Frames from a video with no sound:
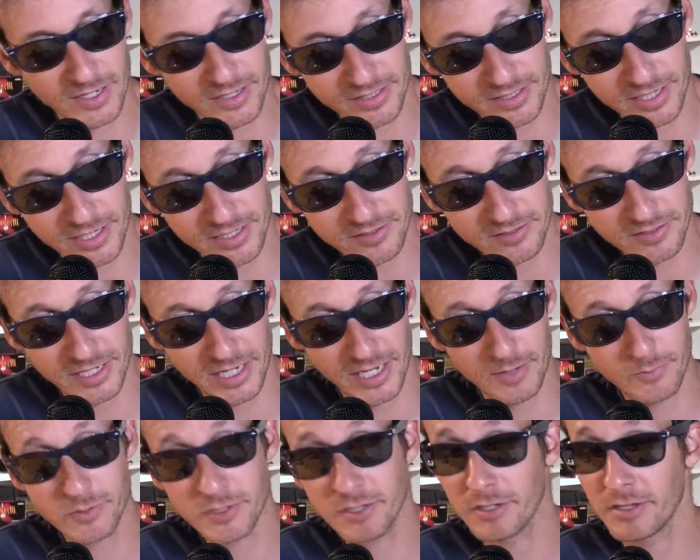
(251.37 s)
Ken's
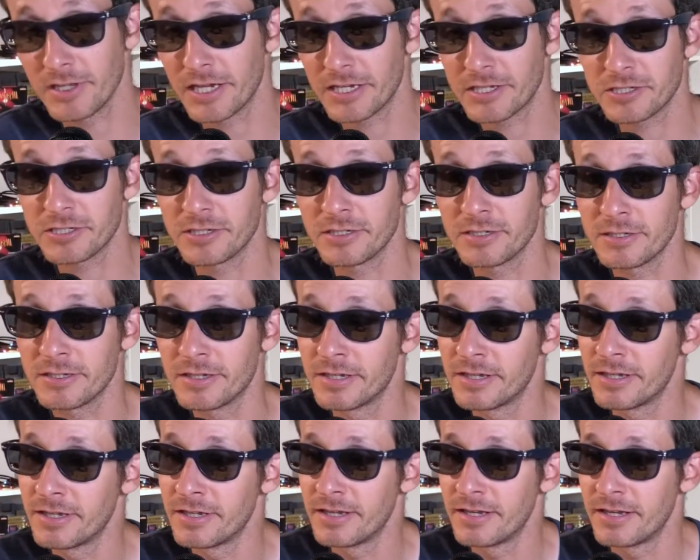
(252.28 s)
Games Collection,
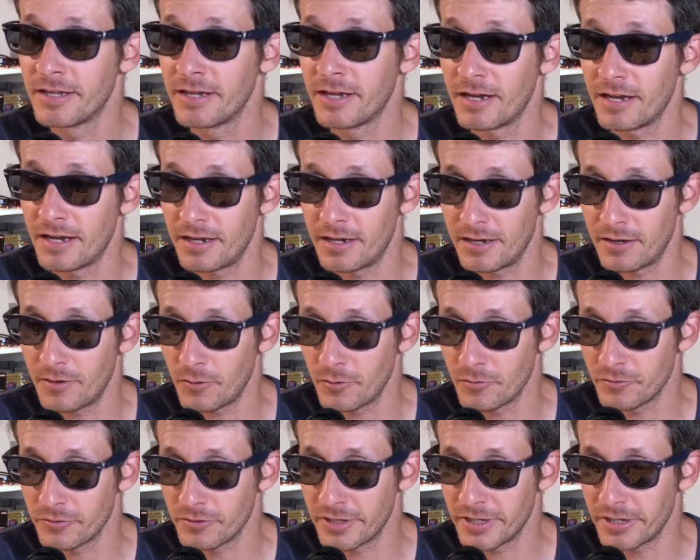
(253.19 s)

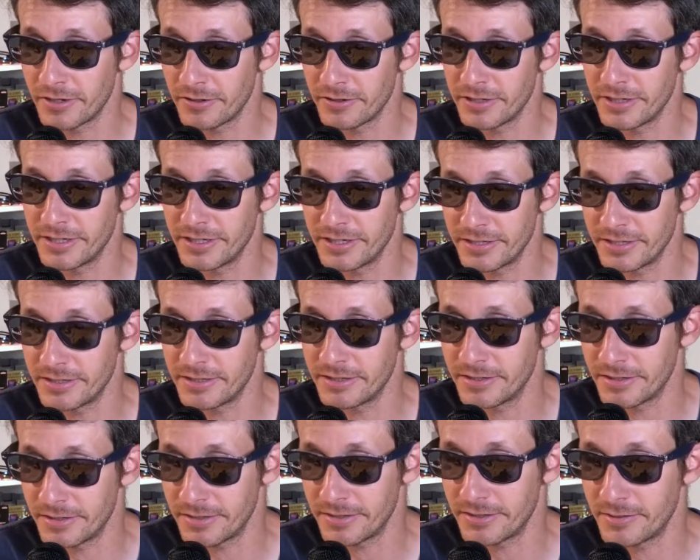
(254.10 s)
over there
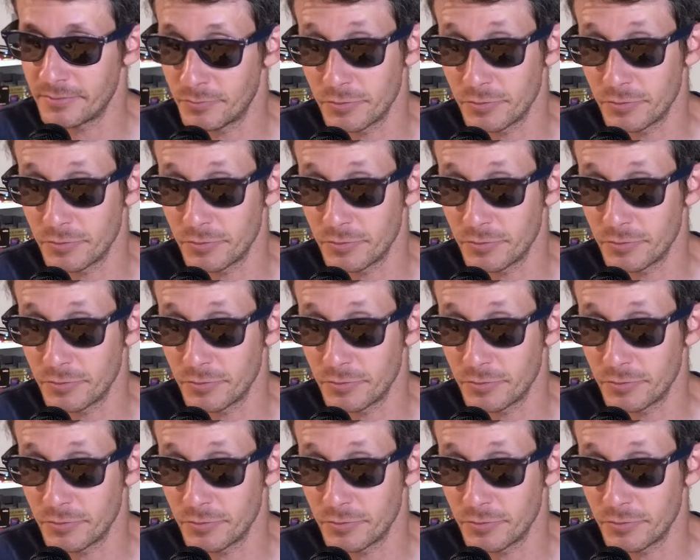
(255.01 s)
in